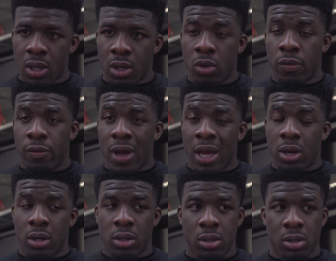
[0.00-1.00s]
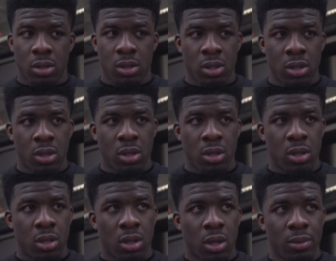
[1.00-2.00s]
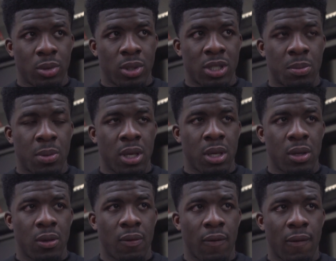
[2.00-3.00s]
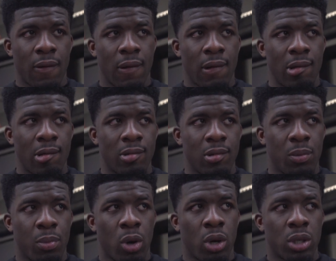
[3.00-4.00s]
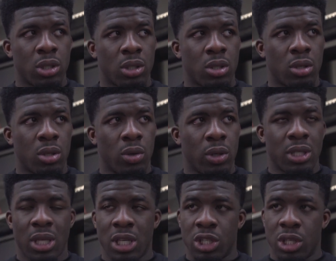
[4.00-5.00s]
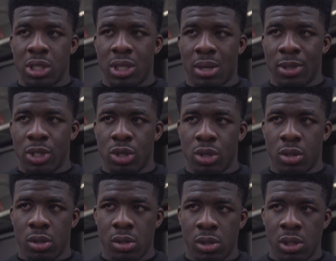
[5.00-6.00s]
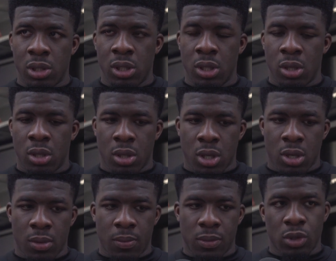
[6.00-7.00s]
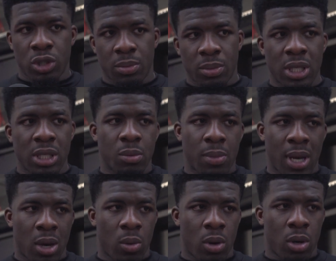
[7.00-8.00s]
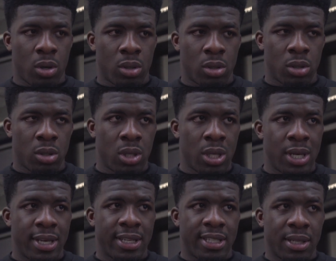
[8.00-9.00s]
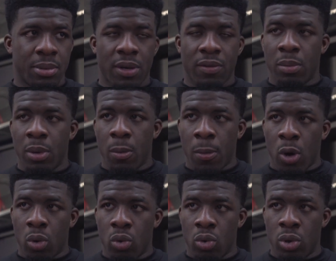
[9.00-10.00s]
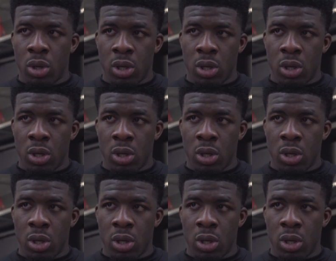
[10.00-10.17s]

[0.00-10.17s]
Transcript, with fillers: Good fighter. WSB, he boxed, you know, internationally as an amateur. He's got some decent power. He seems to have a bit of bottle.